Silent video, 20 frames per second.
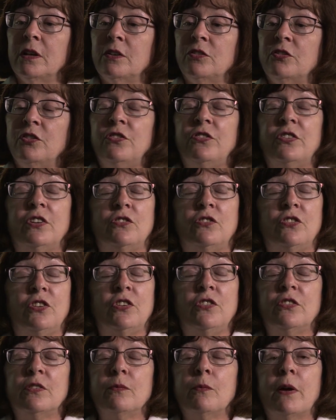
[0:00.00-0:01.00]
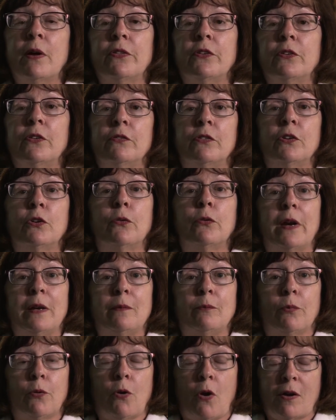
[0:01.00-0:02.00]
She said, "She's the mother of a
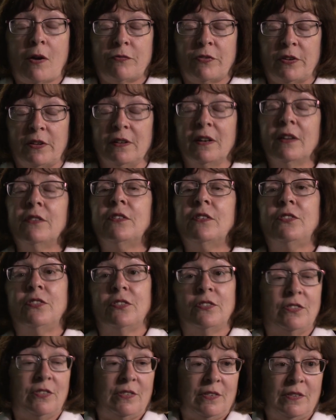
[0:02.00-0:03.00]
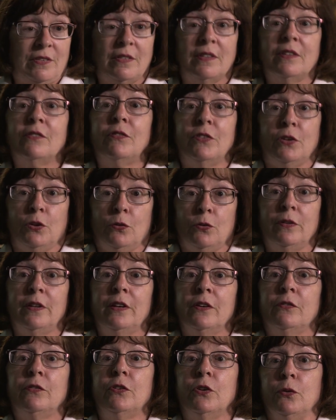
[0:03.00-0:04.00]
great prophet." Now this is the view,
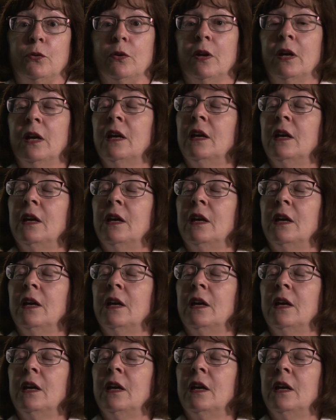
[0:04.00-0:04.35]
their view.